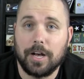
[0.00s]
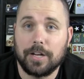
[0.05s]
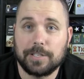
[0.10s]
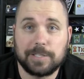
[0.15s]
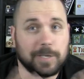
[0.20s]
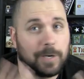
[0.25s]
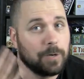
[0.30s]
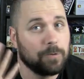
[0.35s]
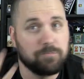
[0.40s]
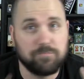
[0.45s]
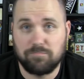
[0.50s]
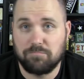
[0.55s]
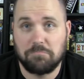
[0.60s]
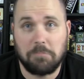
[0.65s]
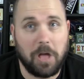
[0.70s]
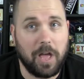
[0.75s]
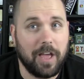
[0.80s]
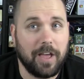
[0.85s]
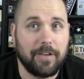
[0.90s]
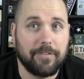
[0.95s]
So
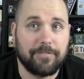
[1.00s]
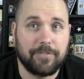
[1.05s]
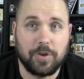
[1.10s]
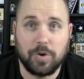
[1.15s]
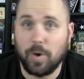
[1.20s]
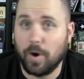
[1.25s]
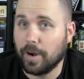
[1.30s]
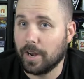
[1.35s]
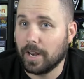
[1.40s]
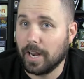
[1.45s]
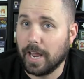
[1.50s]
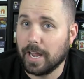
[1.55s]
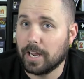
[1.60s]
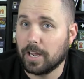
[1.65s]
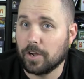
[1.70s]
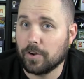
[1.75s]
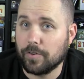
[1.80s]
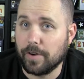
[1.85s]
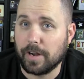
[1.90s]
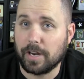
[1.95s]
if you already
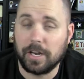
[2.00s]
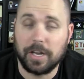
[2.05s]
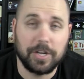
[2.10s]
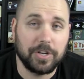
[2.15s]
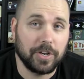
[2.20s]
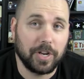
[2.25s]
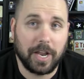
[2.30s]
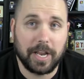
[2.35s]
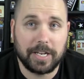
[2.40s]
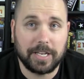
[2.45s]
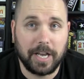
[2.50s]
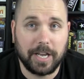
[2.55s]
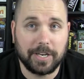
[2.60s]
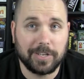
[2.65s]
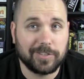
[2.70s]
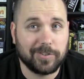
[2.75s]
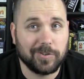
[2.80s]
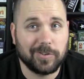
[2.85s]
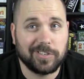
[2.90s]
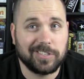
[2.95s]
like Agricola and you like
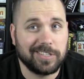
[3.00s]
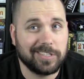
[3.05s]
dinosaurs,